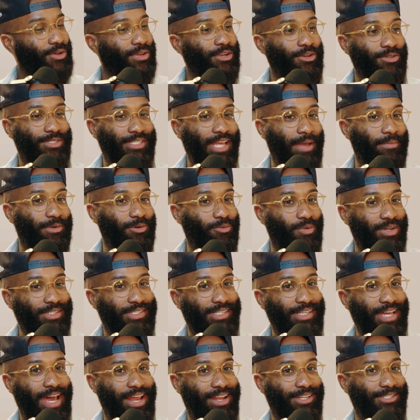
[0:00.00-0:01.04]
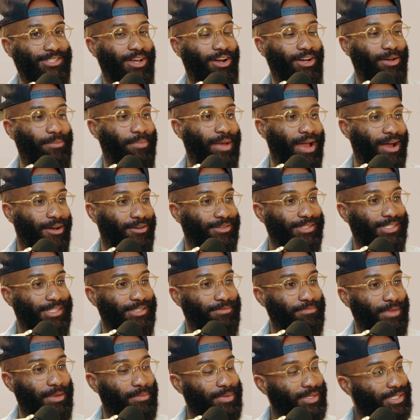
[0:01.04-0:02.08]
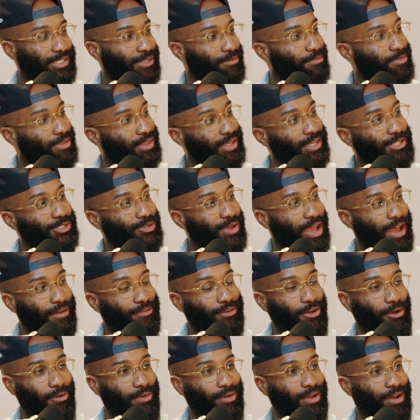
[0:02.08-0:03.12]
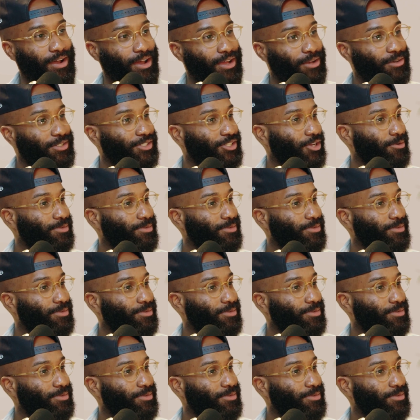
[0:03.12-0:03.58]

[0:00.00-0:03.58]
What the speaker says: So I know Simon wants to kind of talk about maybe some things you have going on in